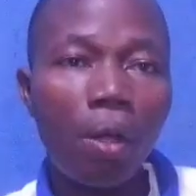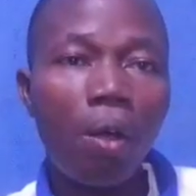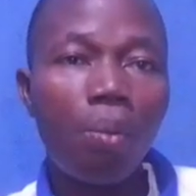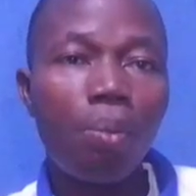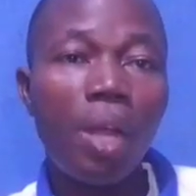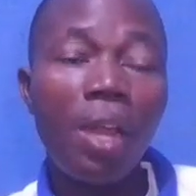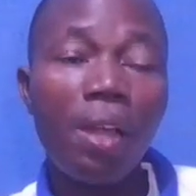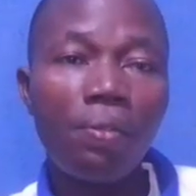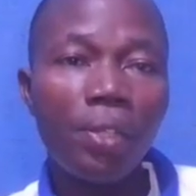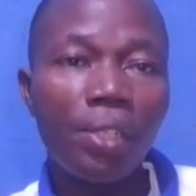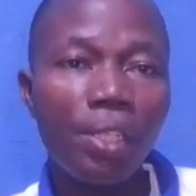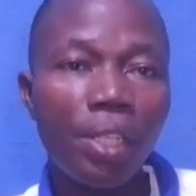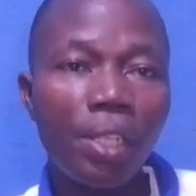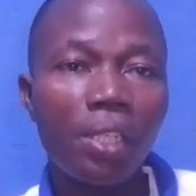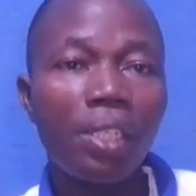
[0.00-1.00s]
up every
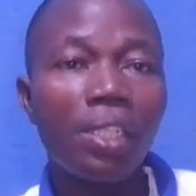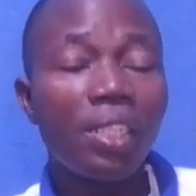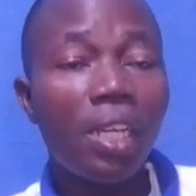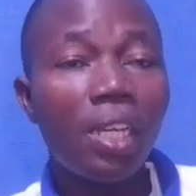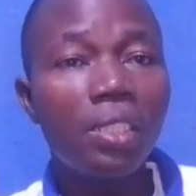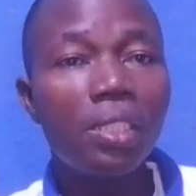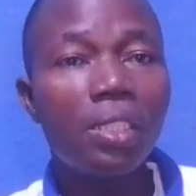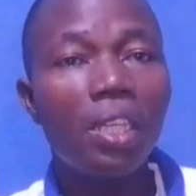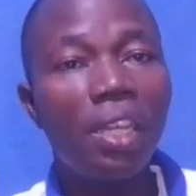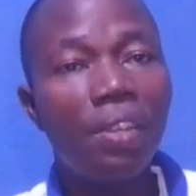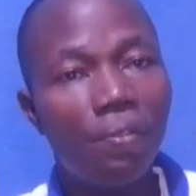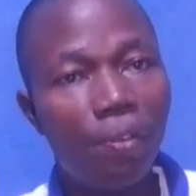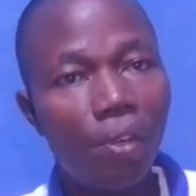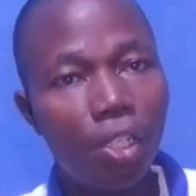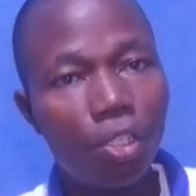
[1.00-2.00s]
day. There's
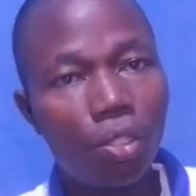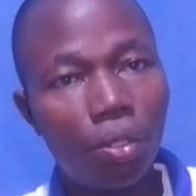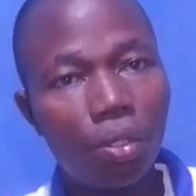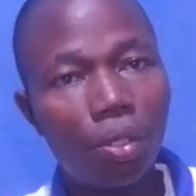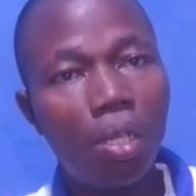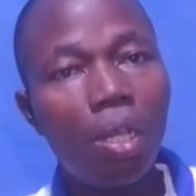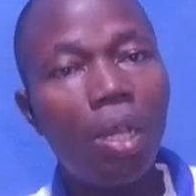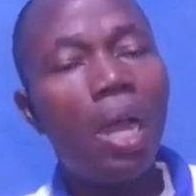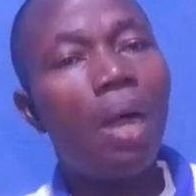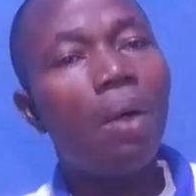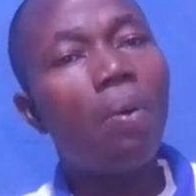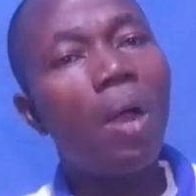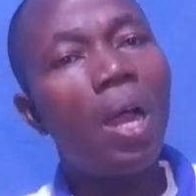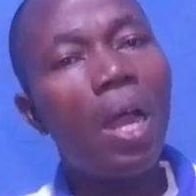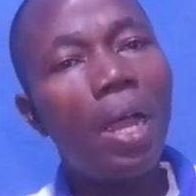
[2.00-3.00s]
inflation.
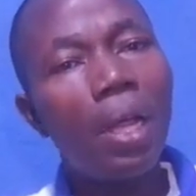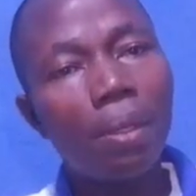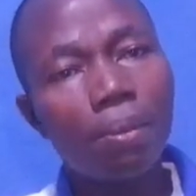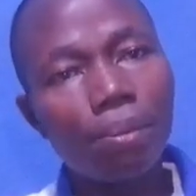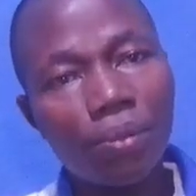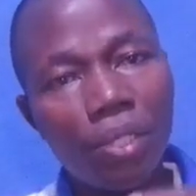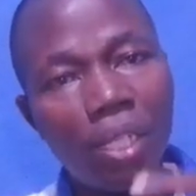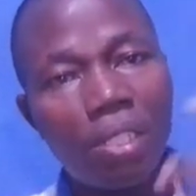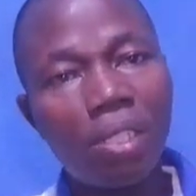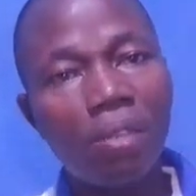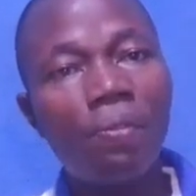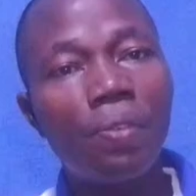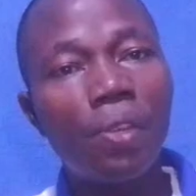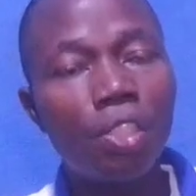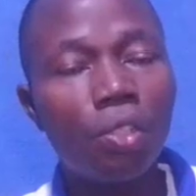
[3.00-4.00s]
And why there's
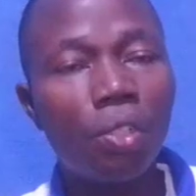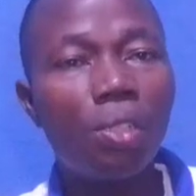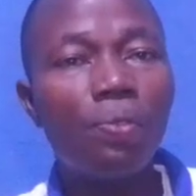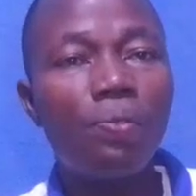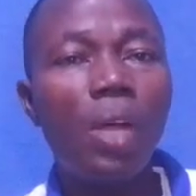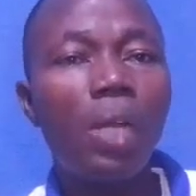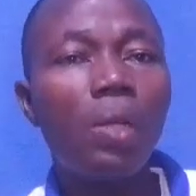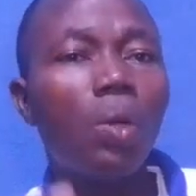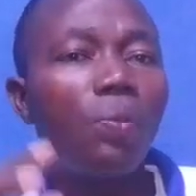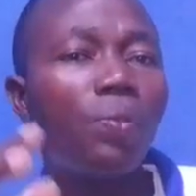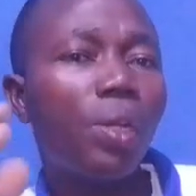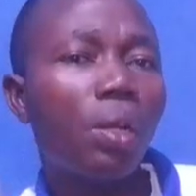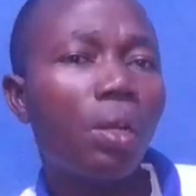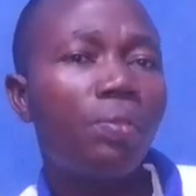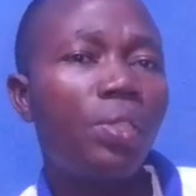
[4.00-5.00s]
inflation, the value of a
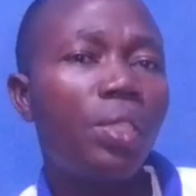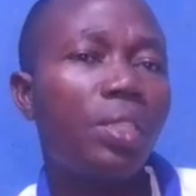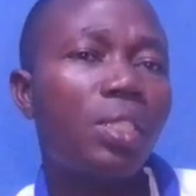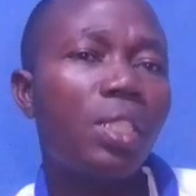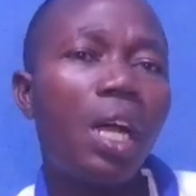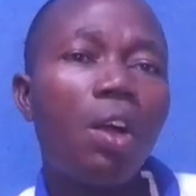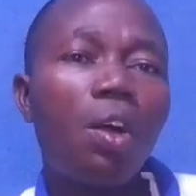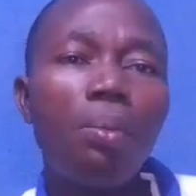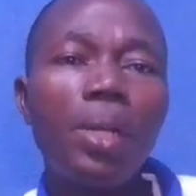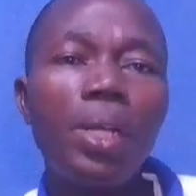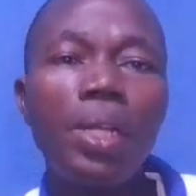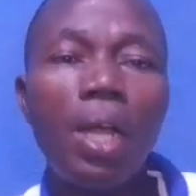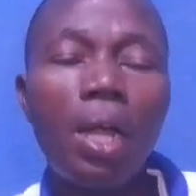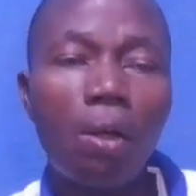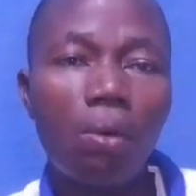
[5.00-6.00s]
lot of things are coming
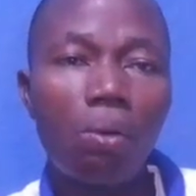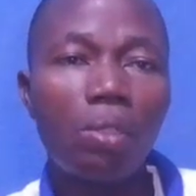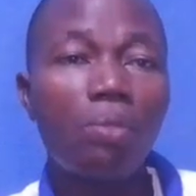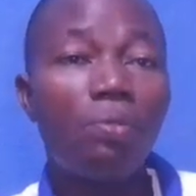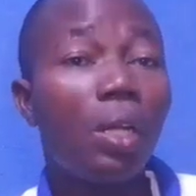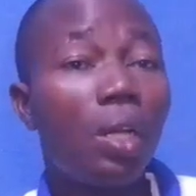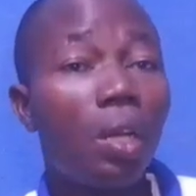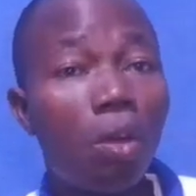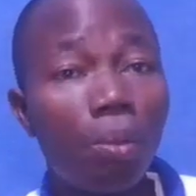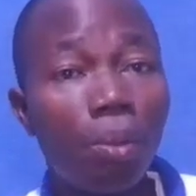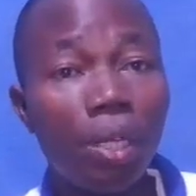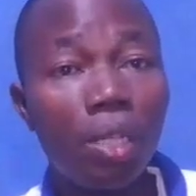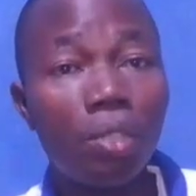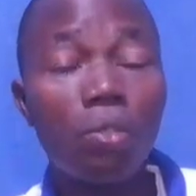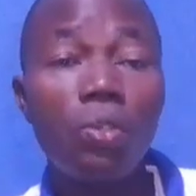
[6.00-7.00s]
down. The value are coming
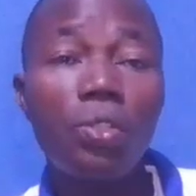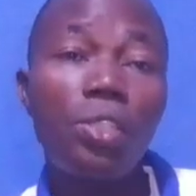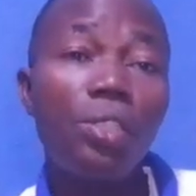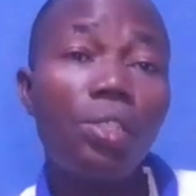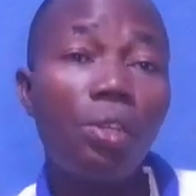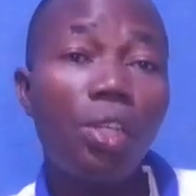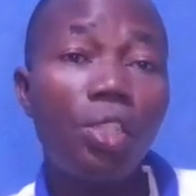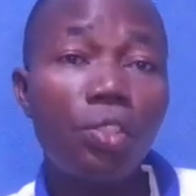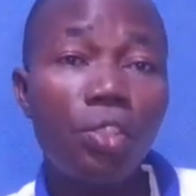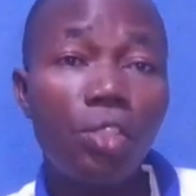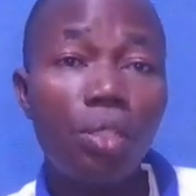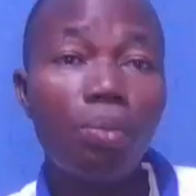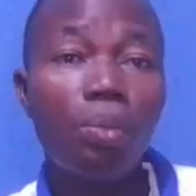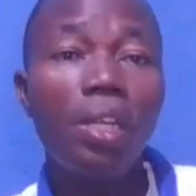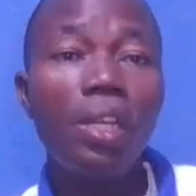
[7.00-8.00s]
down. So you see the
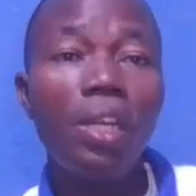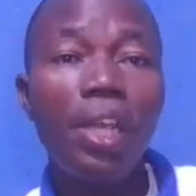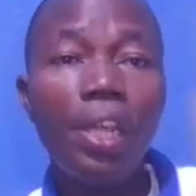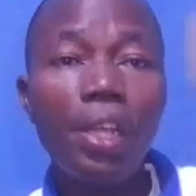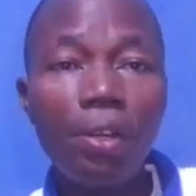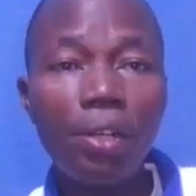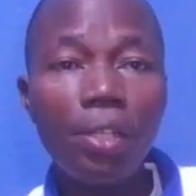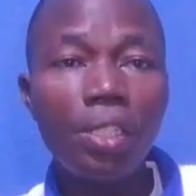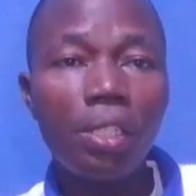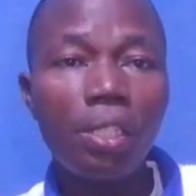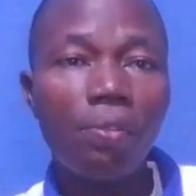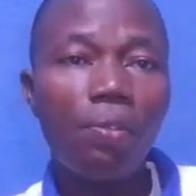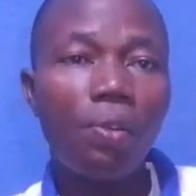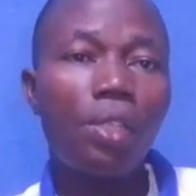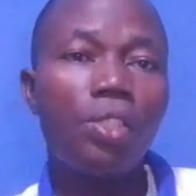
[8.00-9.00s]
relationship. Increase in
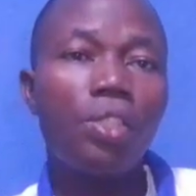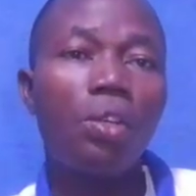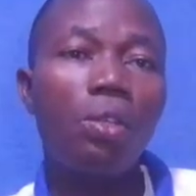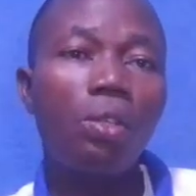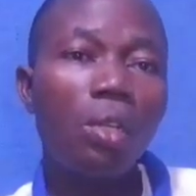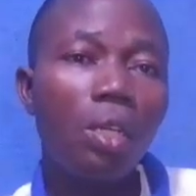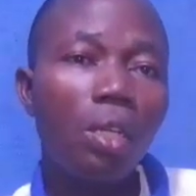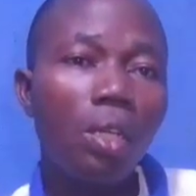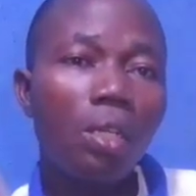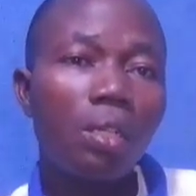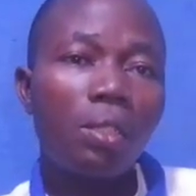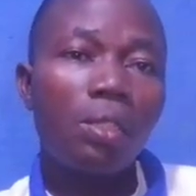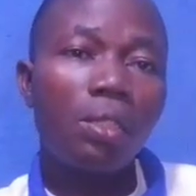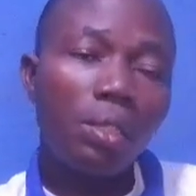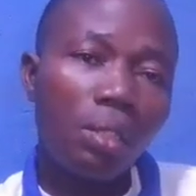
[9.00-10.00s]
inflation,
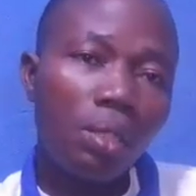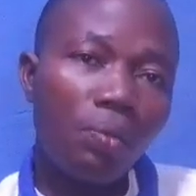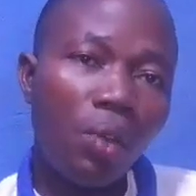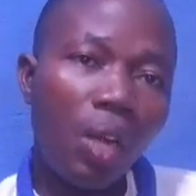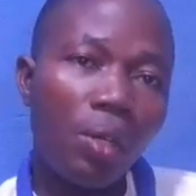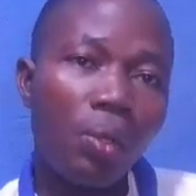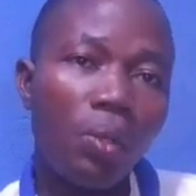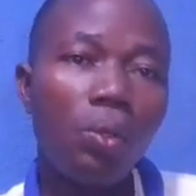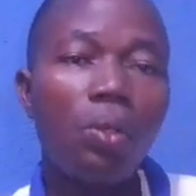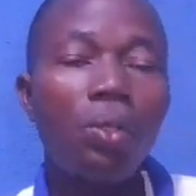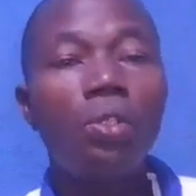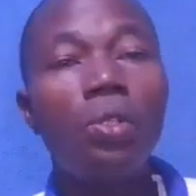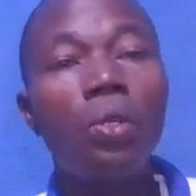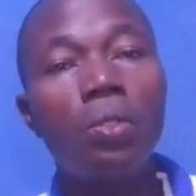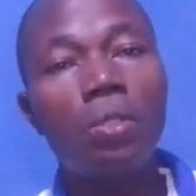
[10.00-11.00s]
the value
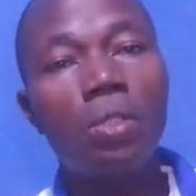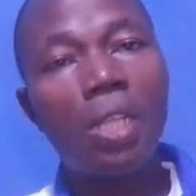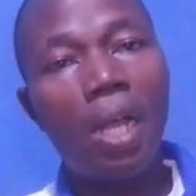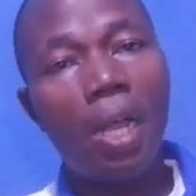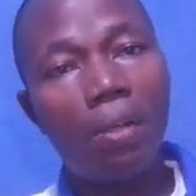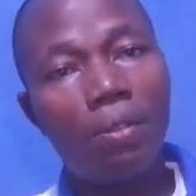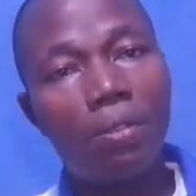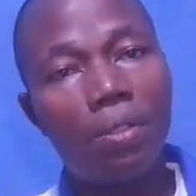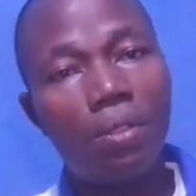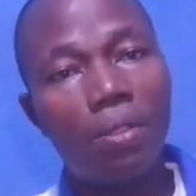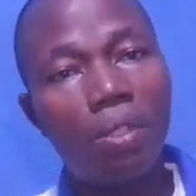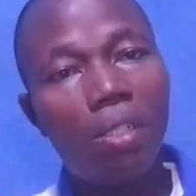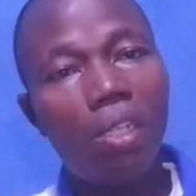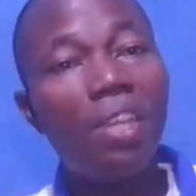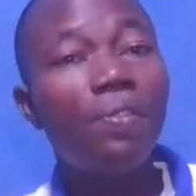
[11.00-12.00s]
nosedives.
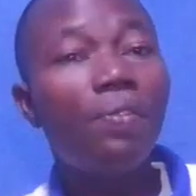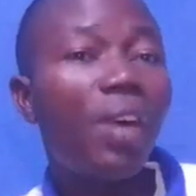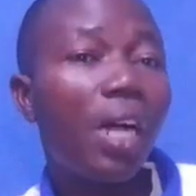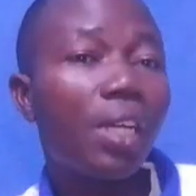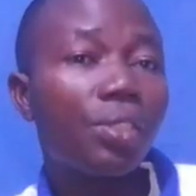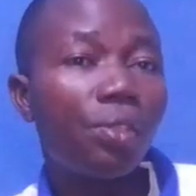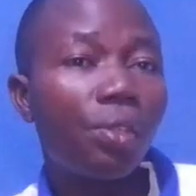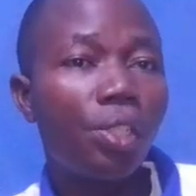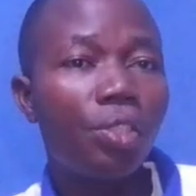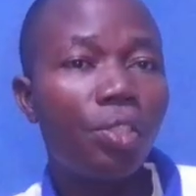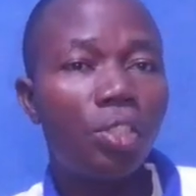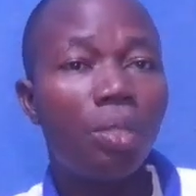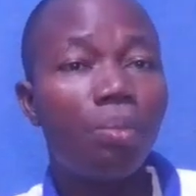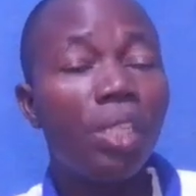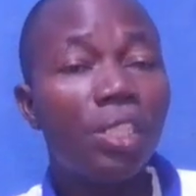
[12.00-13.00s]
Inverse
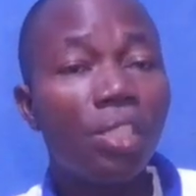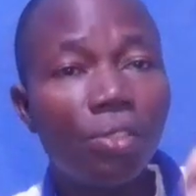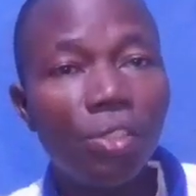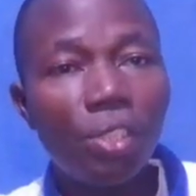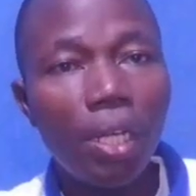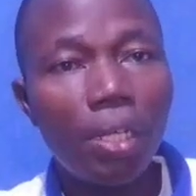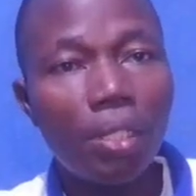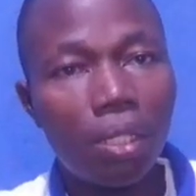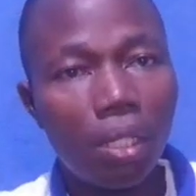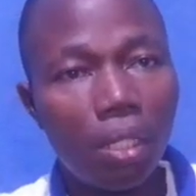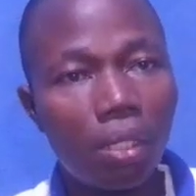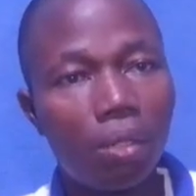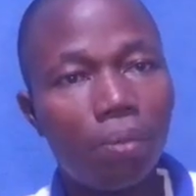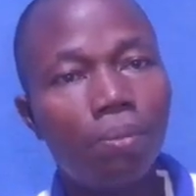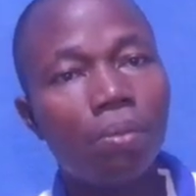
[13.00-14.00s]
relationship. But in real
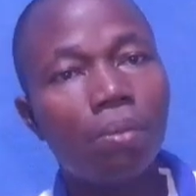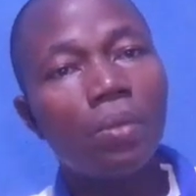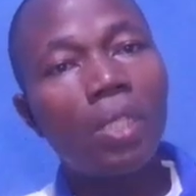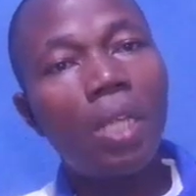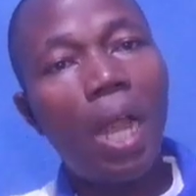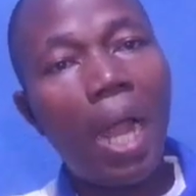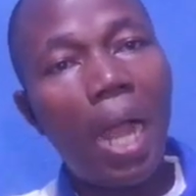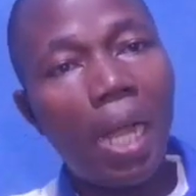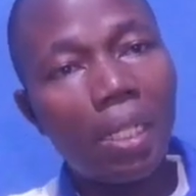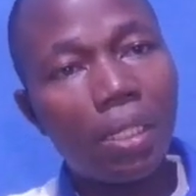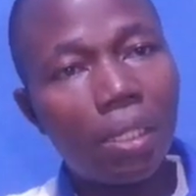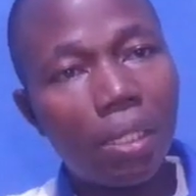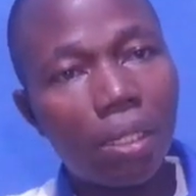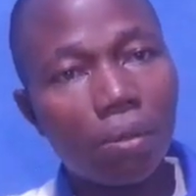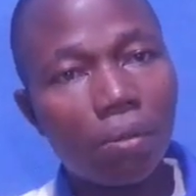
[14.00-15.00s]
estate,
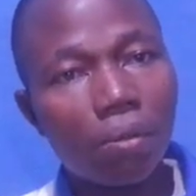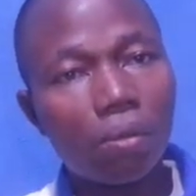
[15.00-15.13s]
as